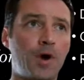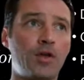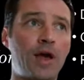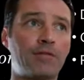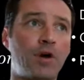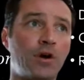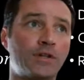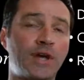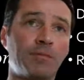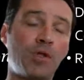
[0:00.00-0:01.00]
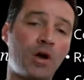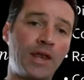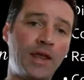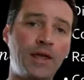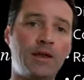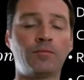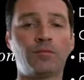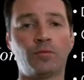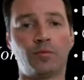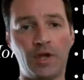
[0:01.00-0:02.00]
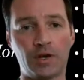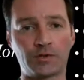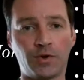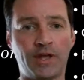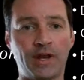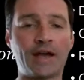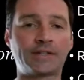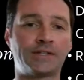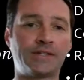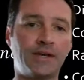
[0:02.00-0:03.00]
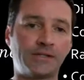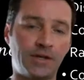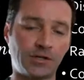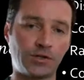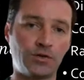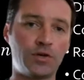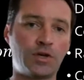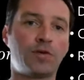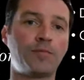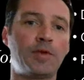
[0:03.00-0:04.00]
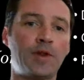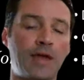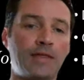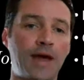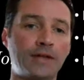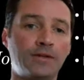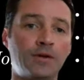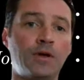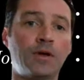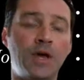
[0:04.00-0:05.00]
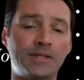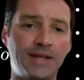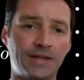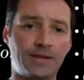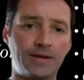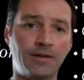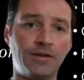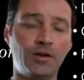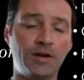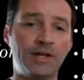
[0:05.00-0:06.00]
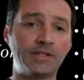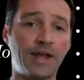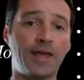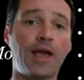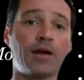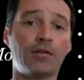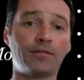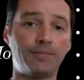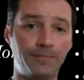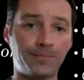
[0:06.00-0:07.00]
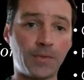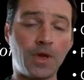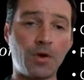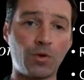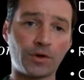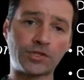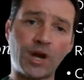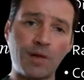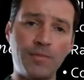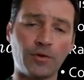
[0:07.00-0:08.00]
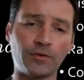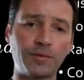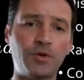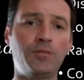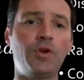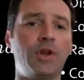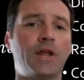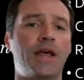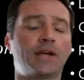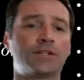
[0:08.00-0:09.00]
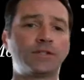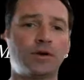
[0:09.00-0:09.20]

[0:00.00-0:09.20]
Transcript: Are you having a hard time logging in? Here's where you can access this. Here's who you can communicate that to get your needs taken care of. We're also trying to build some community connections.